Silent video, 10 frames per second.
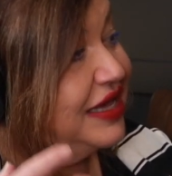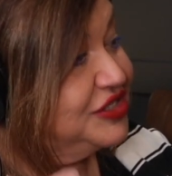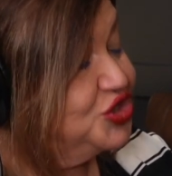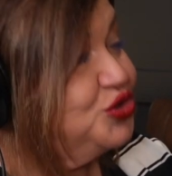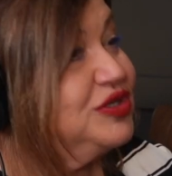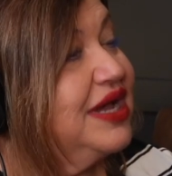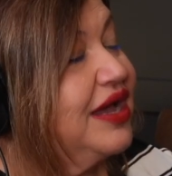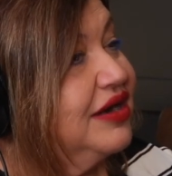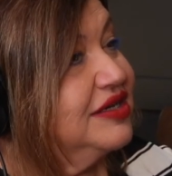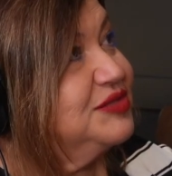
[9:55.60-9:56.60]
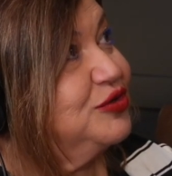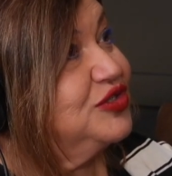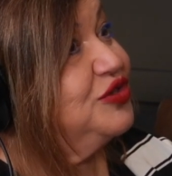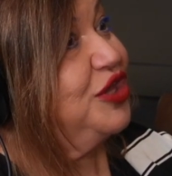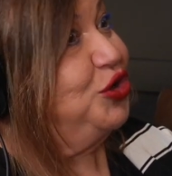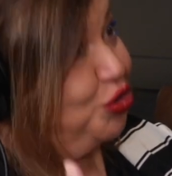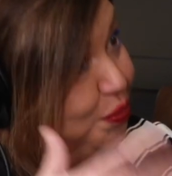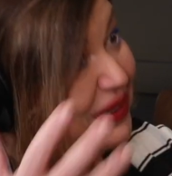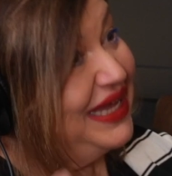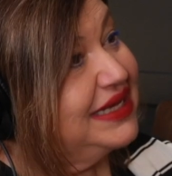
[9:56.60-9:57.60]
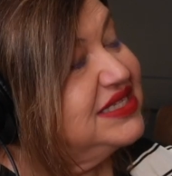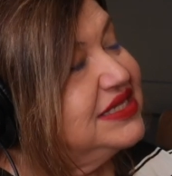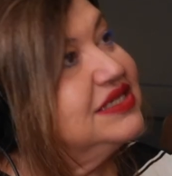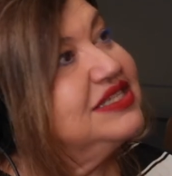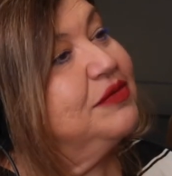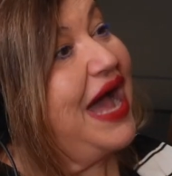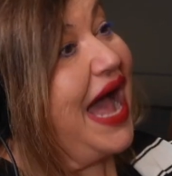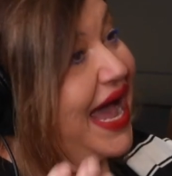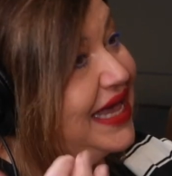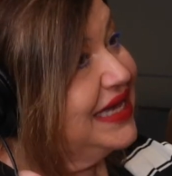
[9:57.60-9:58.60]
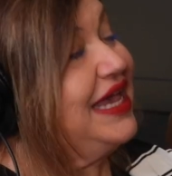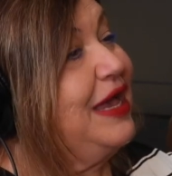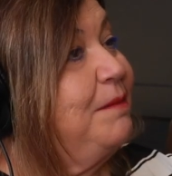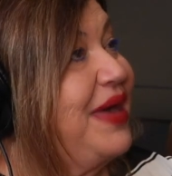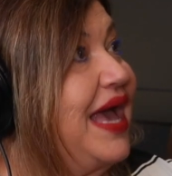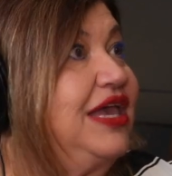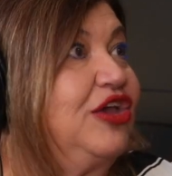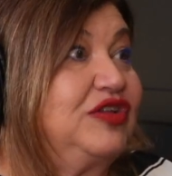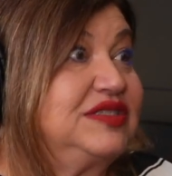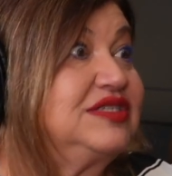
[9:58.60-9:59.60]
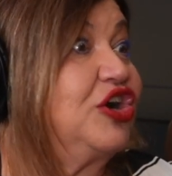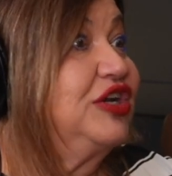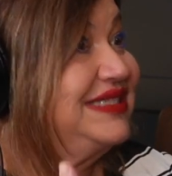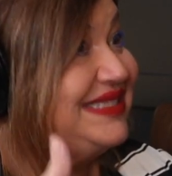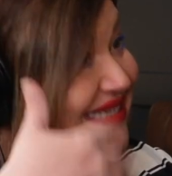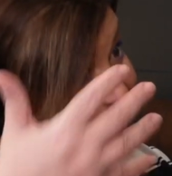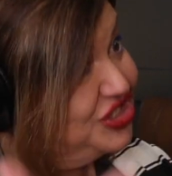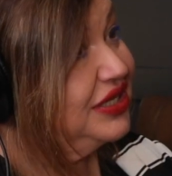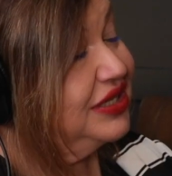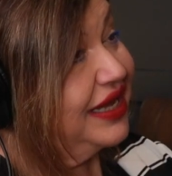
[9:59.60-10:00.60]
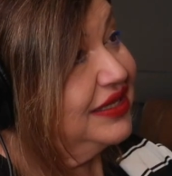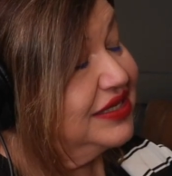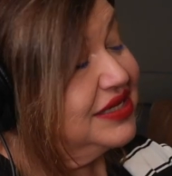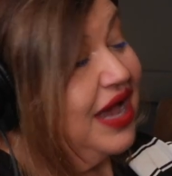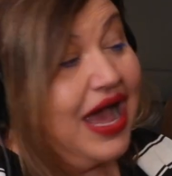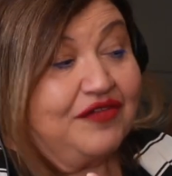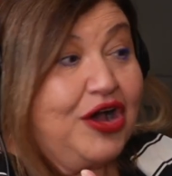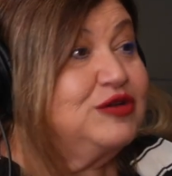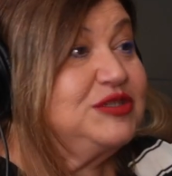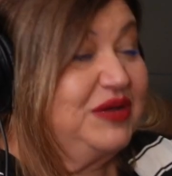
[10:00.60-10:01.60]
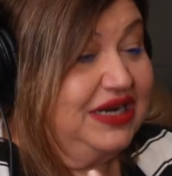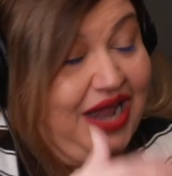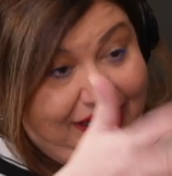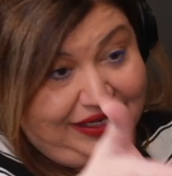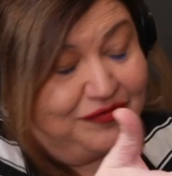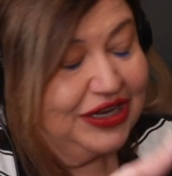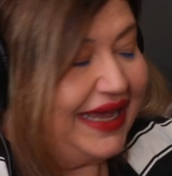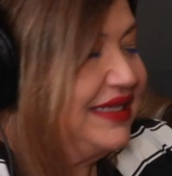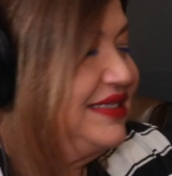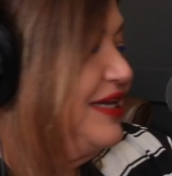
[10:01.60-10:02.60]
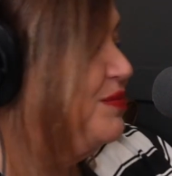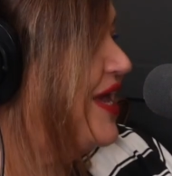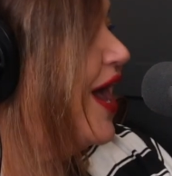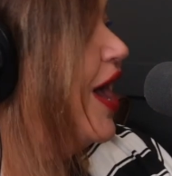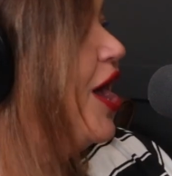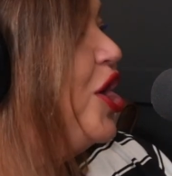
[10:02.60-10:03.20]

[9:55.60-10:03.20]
as soon as I got exposed to the European system, I came back here and started teaching like this. I've always been in high-level academia.